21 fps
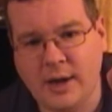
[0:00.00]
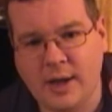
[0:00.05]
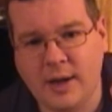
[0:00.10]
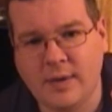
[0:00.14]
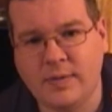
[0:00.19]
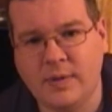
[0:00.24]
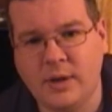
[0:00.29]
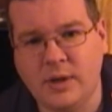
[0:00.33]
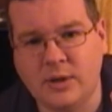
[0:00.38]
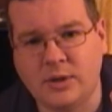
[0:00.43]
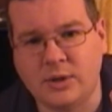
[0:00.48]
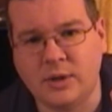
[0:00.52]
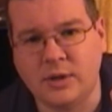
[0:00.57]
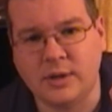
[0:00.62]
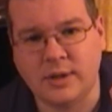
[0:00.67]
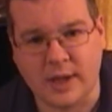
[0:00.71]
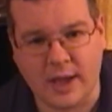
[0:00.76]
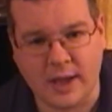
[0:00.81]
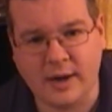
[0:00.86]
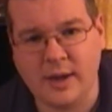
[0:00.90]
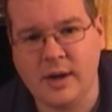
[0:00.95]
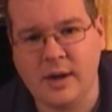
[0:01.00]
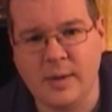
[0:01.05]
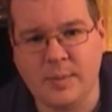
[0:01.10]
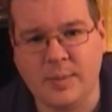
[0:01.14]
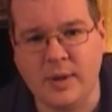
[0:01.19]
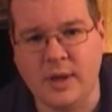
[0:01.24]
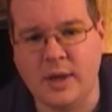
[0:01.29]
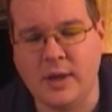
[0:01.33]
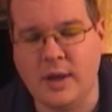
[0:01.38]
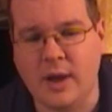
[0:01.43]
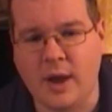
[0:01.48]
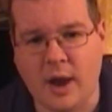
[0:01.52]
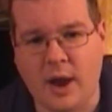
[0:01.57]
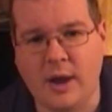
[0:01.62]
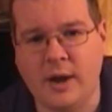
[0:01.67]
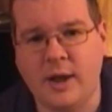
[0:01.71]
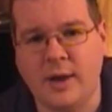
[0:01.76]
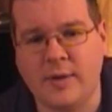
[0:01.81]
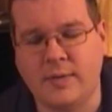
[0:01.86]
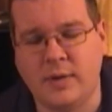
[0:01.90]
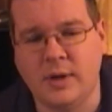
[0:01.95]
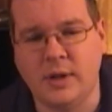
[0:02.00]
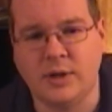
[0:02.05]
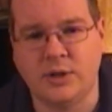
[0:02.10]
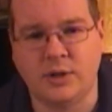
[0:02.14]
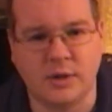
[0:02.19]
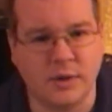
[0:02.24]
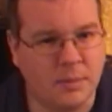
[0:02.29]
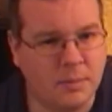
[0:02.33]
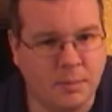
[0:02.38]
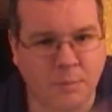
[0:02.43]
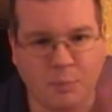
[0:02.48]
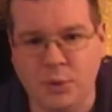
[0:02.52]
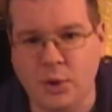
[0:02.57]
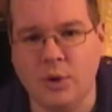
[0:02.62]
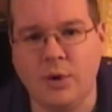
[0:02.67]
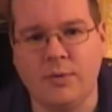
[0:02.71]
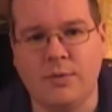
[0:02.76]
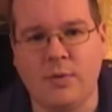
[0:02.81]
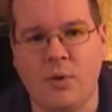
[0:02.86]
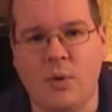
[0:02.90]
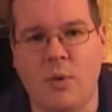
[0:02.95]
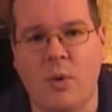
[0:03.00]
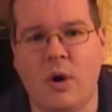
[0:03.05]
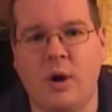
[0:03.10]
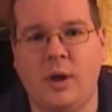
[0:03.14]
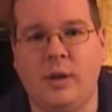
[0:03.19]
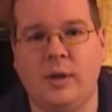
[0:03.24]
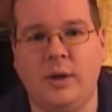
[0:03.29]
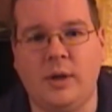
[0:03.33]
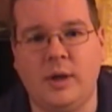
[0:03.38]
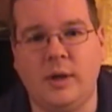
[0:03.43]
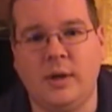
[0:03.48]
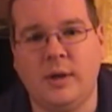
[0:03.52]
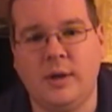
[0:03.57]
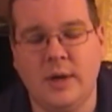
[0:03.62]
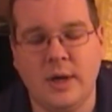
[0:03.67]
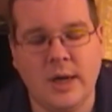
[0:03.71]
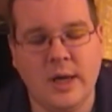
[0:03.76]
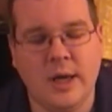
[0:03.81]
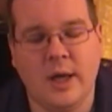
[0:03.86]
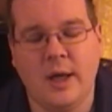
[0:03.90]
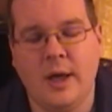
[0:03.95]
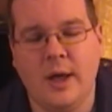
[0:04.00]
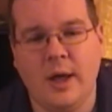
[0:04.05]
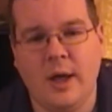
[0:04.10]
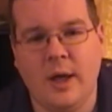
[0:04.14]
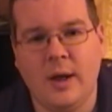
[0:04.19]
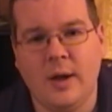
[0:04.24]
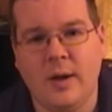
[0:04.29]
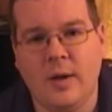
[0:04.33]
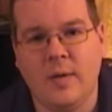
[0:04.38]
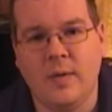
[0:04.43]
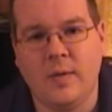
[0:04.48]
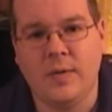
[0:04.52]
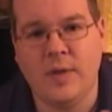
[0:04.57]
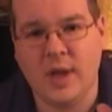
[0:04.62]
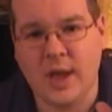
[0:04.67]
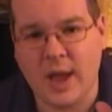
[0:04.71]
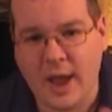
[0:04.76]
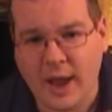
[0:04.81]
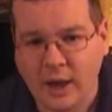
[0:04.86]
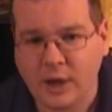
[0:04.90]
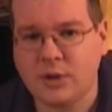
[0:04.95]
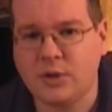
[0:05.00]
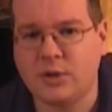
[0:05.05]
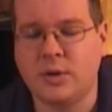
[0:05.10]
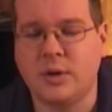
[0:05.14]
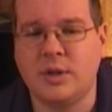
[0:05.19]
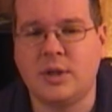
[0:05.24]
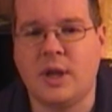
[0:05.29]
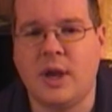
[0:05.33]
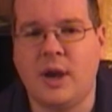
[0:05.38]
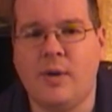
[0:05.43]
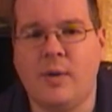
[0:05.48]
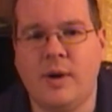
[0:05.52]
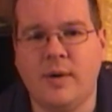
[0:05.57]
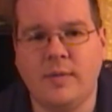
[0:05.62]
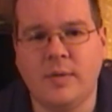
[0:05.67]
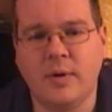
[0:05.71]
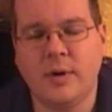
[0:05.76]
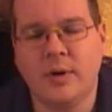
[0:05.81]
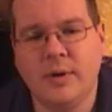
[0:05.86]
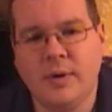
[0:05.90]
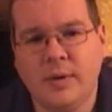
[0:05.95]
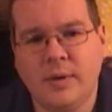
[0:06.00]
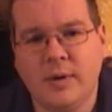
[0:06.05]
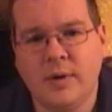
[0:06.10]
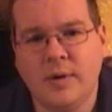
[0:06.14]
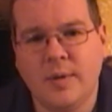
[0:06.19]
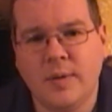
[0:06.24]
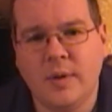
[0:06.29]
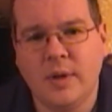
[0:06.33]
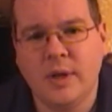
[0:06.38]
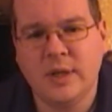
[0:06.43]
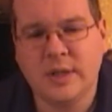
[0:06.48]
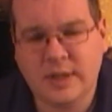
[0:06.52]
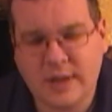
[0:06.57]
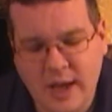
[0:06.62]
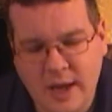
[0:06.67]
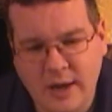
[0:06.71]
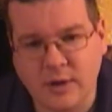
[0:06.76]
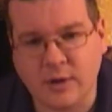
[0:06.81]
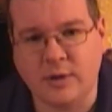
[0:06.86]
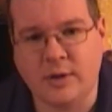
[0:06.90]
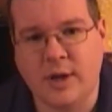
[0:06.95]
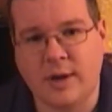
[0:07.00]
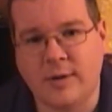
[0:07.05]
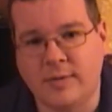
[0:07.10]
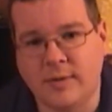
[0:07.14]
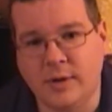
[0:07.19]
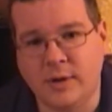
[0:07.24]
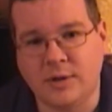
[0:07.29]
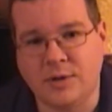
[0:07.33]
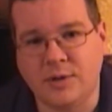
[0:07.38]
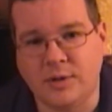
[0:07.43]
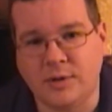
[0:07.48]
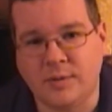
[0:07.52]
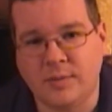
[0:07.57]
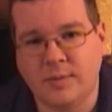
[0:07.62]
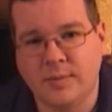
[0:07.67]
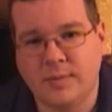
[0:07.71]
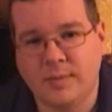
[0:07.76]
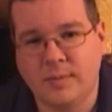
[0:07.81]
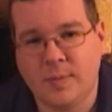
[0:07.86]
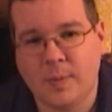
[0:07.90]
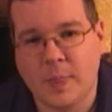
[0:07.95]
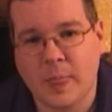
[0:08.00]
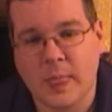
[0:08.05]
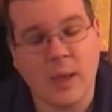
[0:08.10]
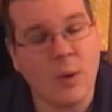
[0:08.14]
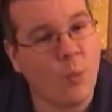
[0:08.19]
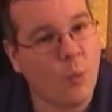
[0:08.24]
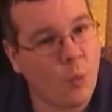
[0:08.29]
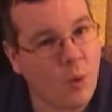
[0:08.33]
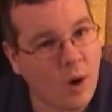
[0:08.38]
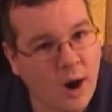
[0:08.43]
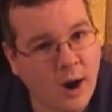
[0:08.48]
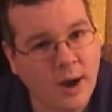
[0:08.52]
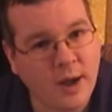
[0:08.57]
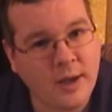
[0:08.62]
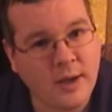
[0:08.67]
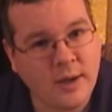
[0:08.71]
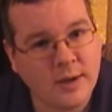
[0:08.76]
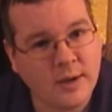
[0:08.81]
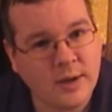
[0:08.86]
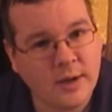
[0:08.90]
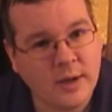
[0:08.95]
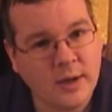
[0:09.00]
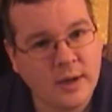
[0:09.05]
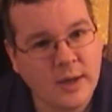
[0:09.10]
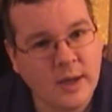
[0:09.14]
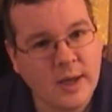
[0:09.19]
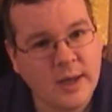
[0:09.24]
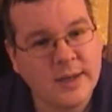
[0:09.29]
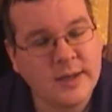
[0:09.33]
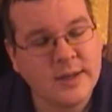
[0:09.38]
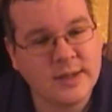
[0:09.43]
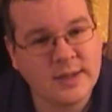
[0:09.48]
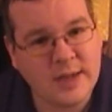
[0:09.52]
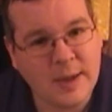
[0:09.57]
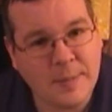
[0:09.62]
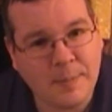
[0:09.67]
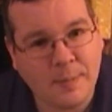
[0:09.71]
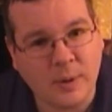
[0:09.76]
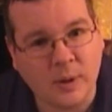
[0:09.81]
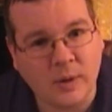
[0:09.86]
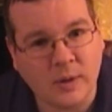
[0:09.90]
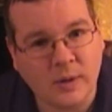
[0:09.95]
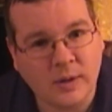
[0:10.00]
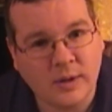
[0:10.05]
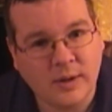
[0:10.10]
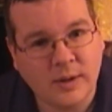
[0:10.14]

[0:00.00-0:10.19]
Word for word: definition, 1080p high definition, beautiful quality. The extras, however, standard definition. Why? Simple.